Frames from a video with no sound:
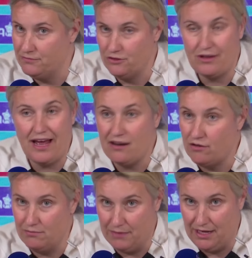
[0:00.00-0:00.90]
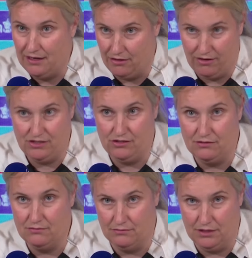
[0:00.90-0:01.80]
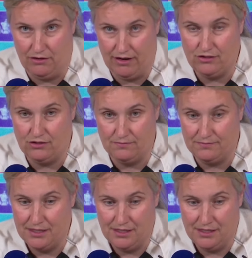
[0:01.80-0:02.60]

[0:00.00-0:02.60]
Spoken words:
You cannot meet aggression with aggression.